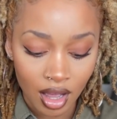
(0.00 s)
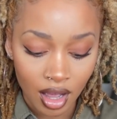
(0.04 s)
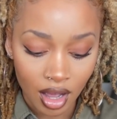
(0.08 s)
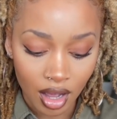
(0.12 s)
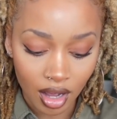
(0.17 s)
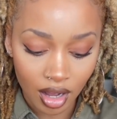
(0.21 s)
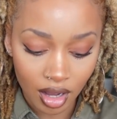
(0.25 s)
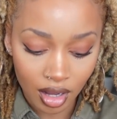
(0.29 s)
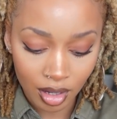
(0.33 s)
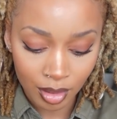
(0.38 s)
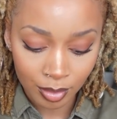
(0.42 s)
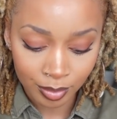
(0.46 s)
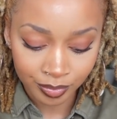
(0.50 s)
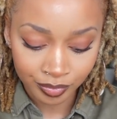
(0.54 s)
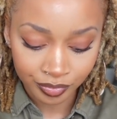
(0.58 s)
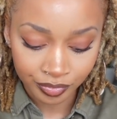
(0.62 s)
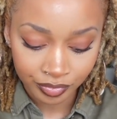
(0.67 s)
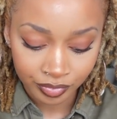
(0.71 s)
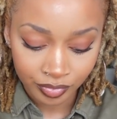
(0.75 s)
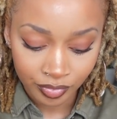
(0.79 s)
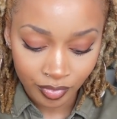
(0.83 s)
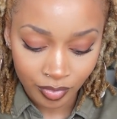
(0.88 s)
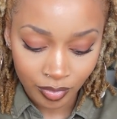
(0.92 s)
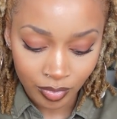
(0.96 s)

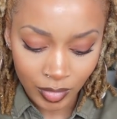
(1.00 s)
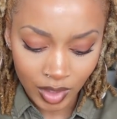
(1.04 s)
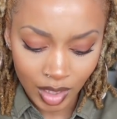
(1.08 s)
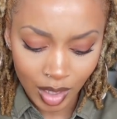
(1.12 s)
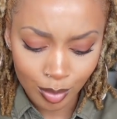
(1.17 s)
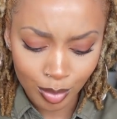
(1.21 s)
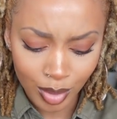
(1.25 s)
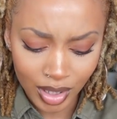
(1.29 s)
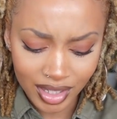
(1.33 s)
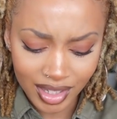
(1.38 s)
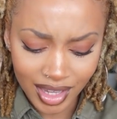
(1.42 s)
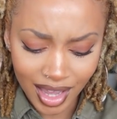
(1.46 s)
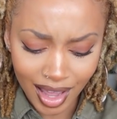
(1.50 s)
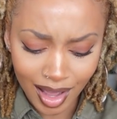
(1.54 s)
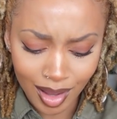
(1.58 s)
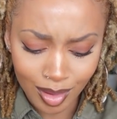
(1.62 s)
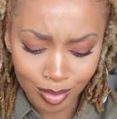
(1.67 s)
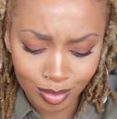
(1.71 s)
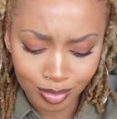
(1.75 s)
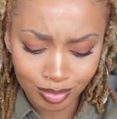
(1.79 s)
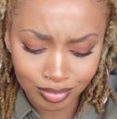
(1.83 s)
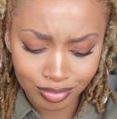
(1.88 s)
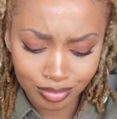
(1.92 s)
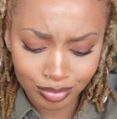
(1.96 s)
But
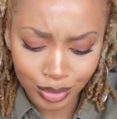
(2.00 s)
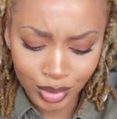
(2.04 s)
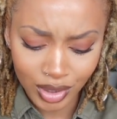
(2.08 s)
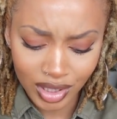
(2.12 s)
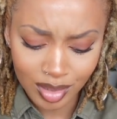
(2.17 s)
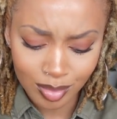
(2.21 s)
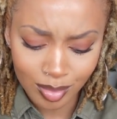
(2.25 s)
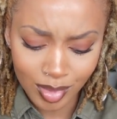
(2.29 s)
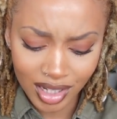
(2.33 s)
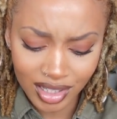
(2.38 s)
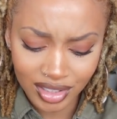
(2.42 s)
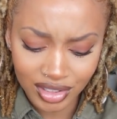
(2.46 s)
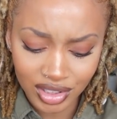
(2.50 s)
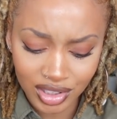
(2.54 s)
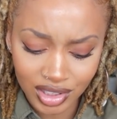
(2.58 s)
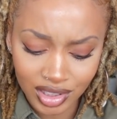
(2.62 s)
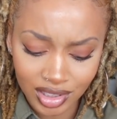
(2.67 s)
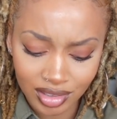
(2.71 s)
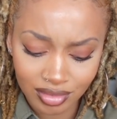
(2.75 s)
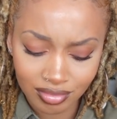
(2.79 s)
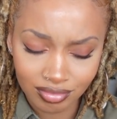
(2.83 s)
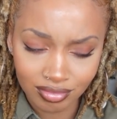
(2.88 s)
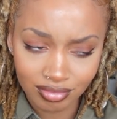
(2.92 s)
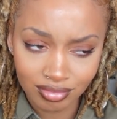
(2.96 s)
yeah, pretty
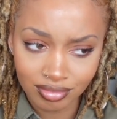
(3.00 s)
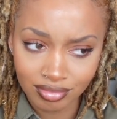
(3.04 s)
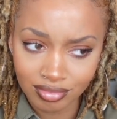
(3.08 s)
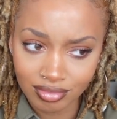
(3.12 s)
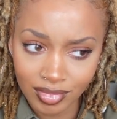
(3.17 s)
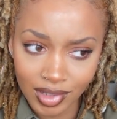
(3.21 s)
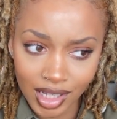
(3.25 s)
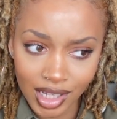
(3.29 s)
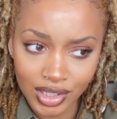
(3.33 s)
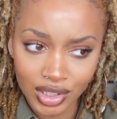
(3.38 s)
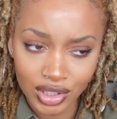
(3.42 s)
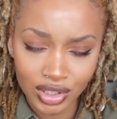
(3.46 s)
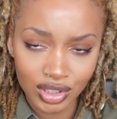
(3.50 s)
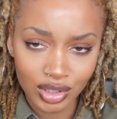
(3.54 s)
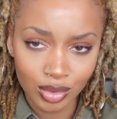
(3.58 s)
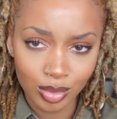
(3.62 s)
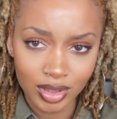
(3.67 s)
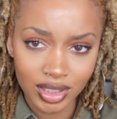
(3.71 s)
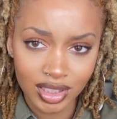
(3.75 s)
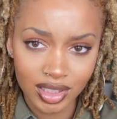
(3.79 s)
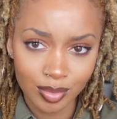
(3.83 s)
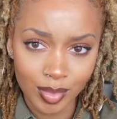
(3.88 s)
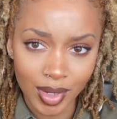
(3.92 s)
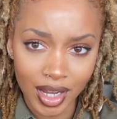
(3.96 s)
much I just
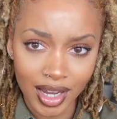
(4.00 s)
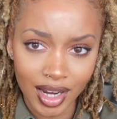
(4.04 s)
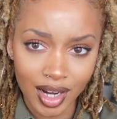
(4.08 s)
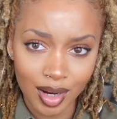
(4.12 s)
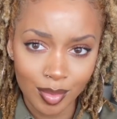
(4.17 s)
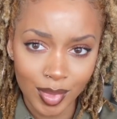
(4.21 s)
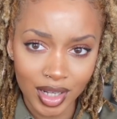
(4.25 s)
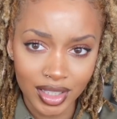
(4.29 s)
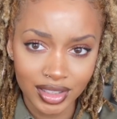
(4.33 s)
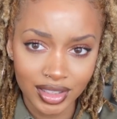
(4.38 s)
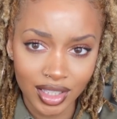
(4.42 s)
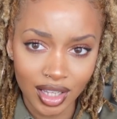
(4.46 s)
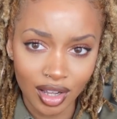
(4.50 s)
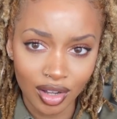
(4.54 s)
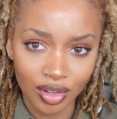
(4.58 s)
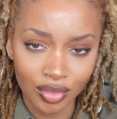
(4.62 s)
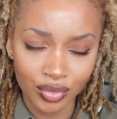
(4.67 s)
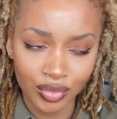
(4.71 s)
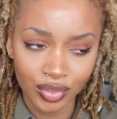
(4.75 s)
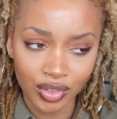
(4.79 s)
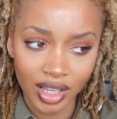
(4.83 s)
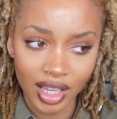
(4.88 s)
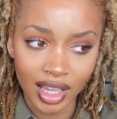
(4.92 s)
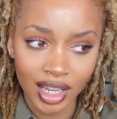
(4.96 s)
twisted my hair
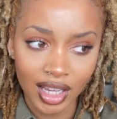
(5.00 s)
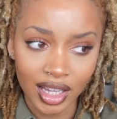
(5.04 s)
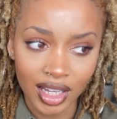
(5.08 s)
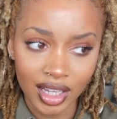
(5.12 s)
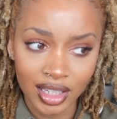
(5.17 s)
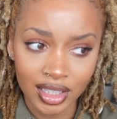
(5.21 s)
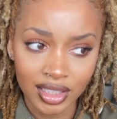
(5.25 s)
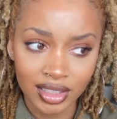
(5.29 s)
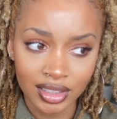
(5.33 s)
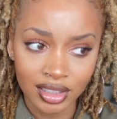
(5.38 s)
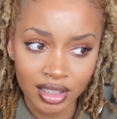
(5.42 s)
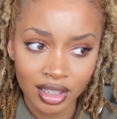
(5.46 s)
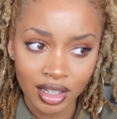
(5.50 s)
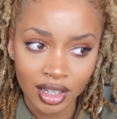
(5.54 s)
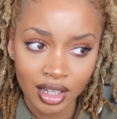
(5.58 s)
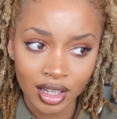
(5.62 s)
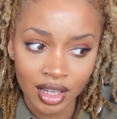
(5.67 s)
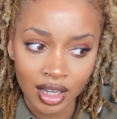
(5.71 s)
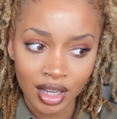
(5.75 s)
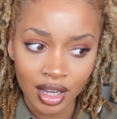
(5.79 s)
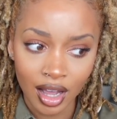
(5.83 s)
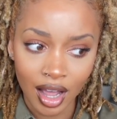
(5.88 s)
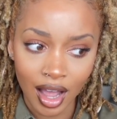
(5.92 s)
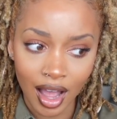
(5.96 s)
myself, and
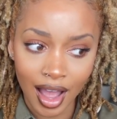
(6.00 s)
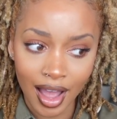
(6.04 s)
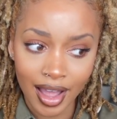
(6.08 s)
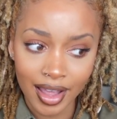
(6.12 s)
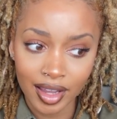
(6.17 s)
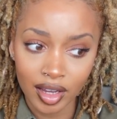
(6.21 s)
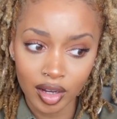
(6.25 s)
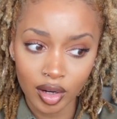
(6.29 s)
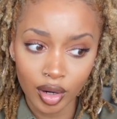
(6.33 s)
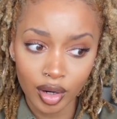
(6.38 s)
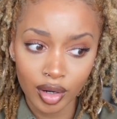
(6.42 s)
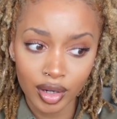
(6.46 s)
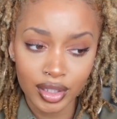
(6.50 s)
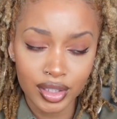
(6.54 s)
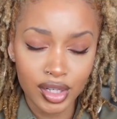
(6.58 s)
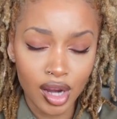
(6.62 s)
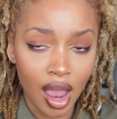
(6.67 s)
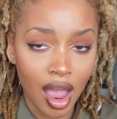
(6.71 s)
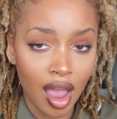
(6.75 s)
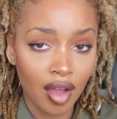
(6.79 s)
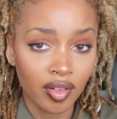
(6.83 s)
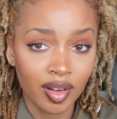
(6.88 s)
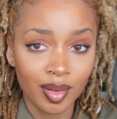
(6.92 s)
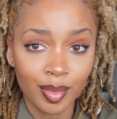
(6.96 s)
I encourage
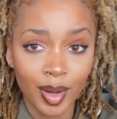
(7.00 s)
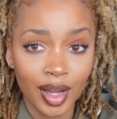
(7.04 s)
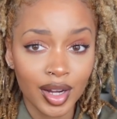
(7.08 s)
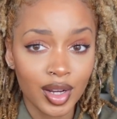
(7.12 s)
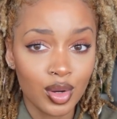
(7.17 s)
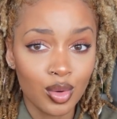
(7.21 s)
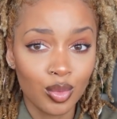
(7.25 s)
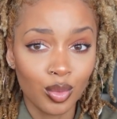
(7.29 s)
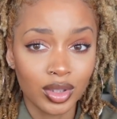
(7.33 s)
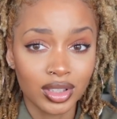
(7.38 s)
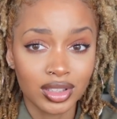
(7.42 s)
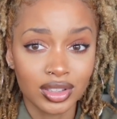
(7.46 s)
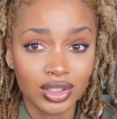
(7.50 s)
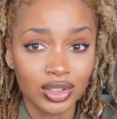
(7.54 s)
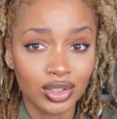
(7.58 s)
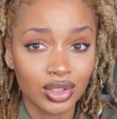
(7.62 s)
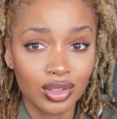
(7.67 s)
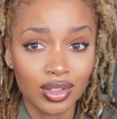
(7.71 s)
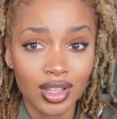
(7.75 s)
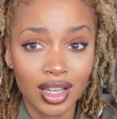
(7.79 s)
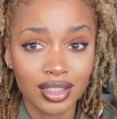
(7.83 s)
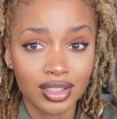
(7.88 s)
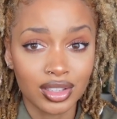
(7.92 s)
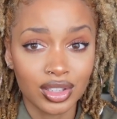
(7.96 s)
everybody who wants to
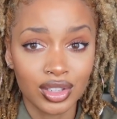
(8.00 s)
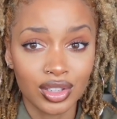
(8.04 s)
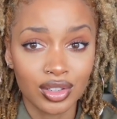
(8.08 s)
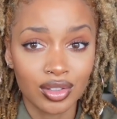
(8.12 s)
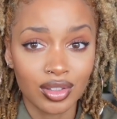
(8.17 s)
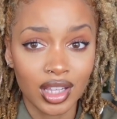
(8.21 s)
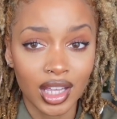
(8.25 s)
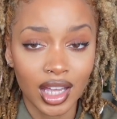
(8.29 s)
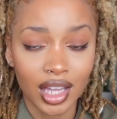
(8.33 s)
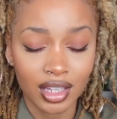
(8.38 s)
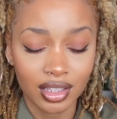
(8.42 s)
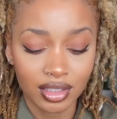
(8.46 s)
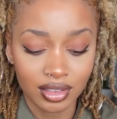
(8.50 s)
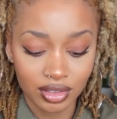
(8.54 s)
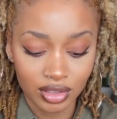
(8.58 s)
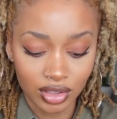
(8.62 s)
do that.